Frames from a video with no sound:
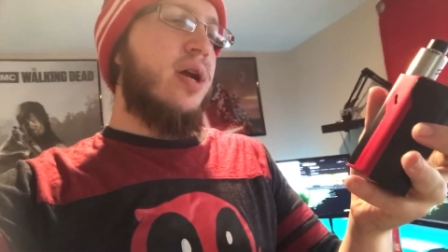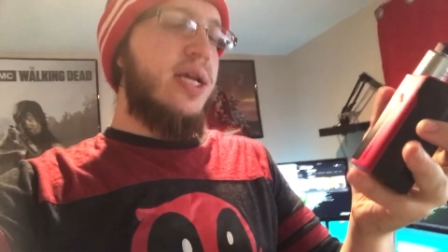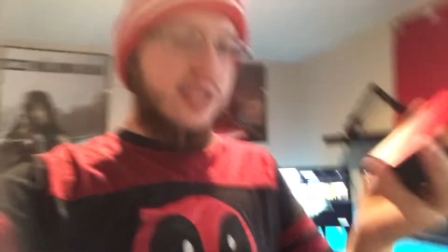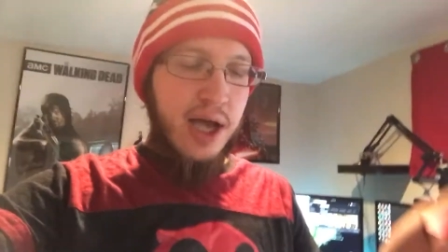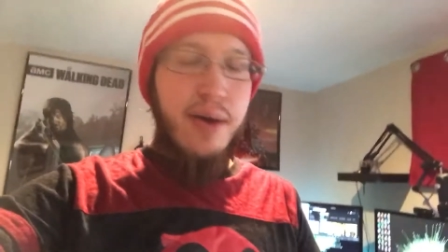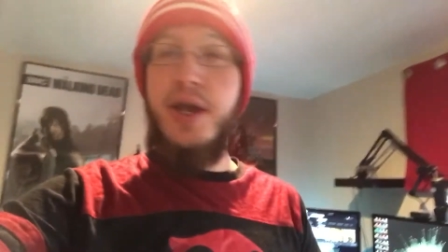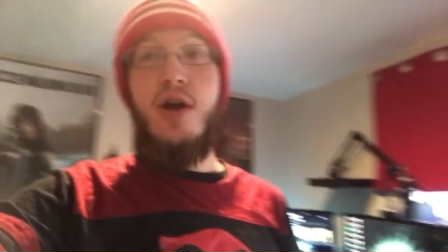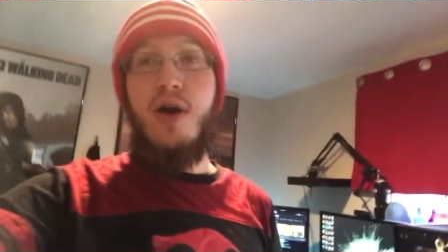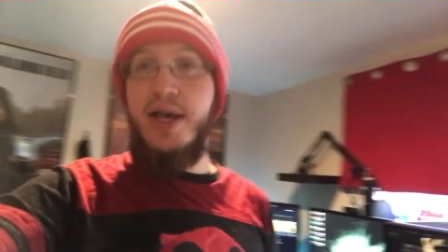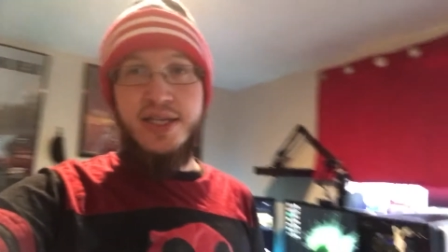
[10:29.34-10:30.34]
it's not you
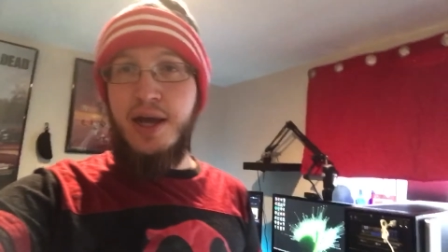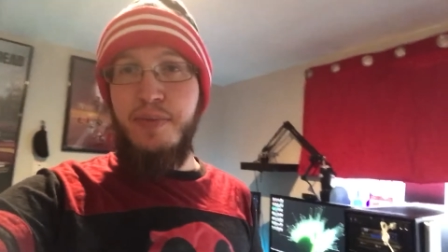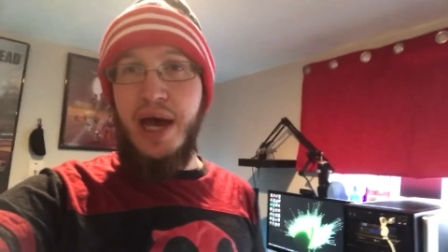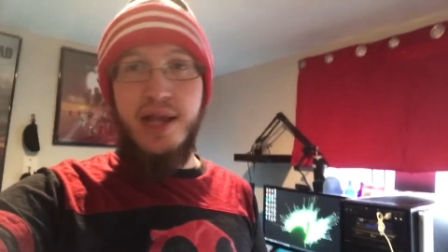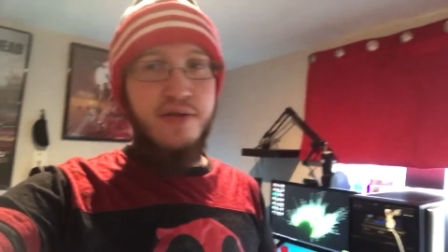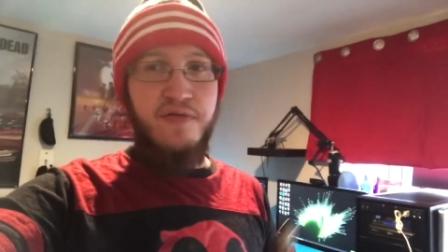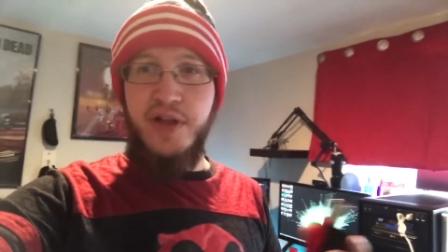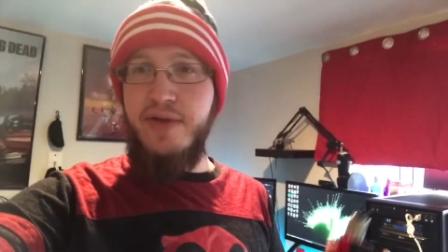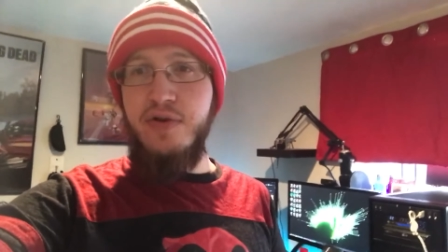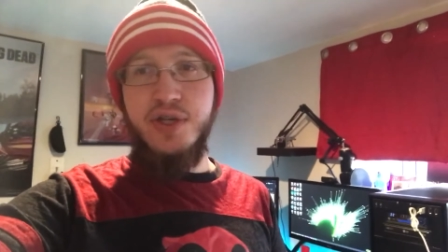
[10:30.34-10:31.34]
know it's not bad. The
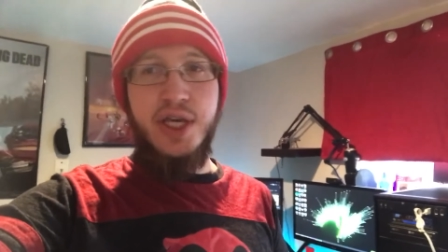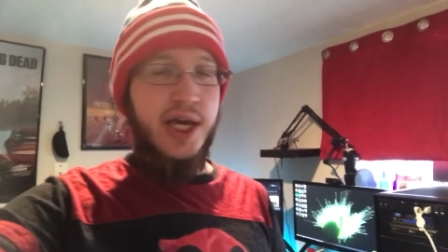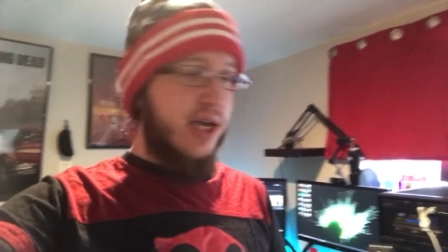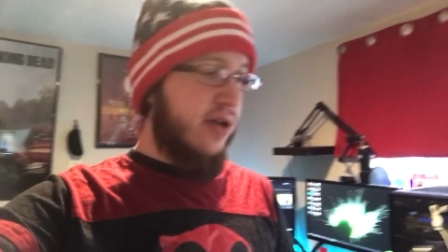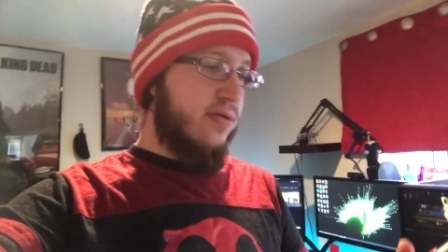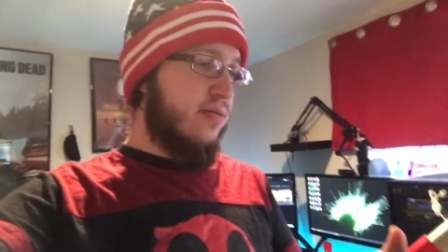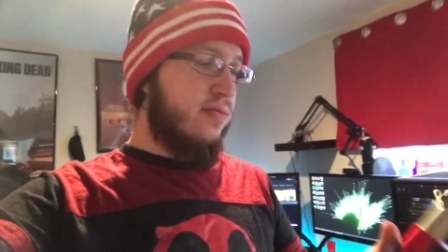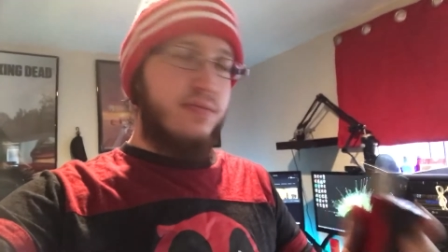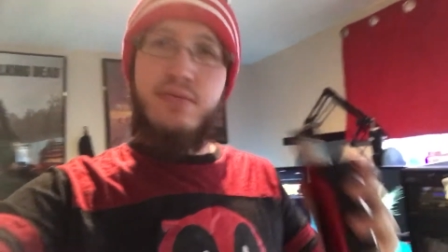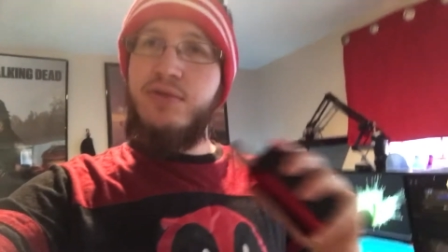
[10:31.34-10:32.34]
flavor is kicking
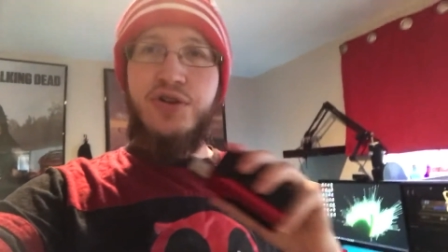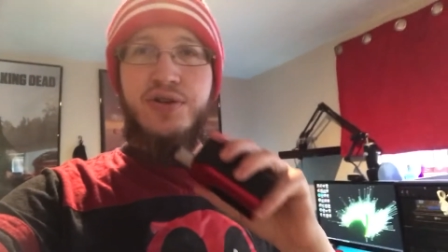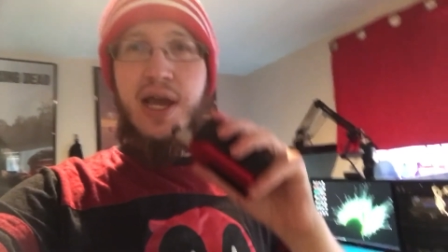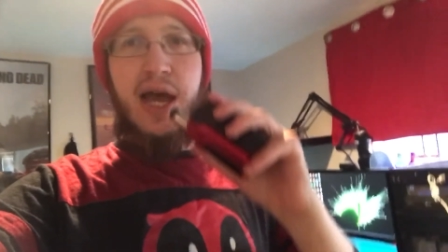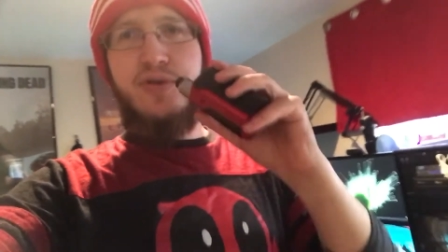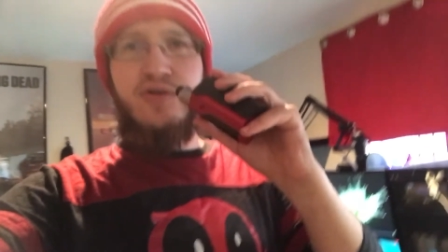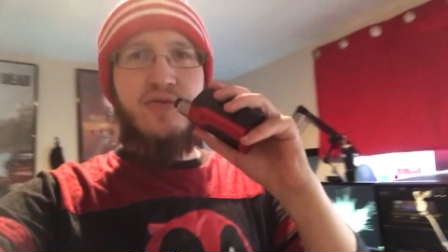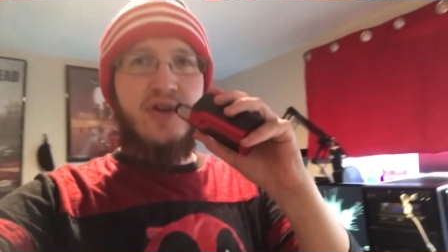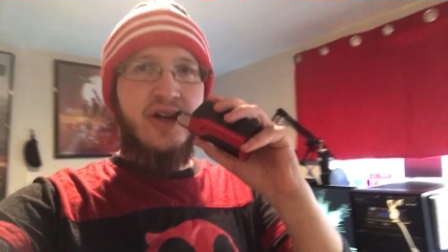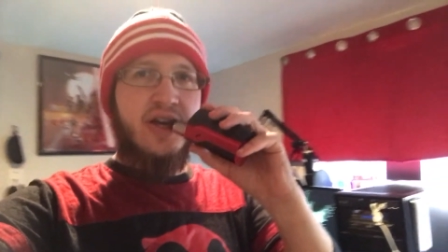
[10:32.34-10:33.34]
just absolutely
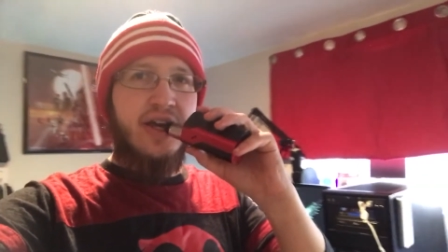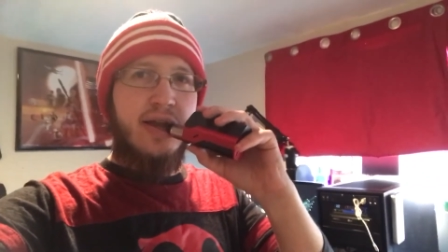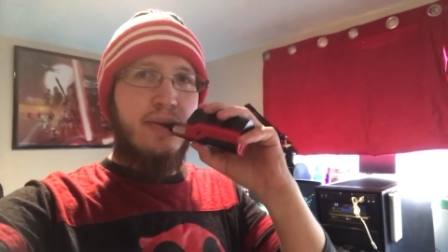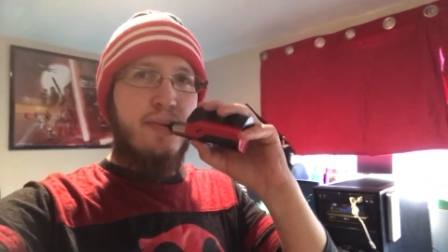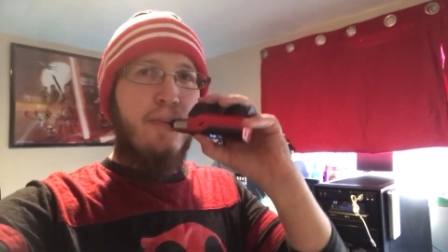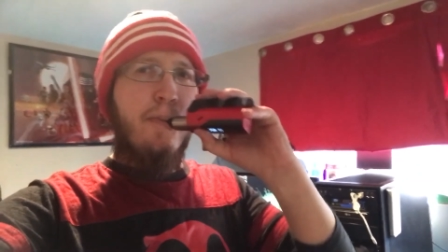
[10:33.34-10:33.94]
fucking kicking.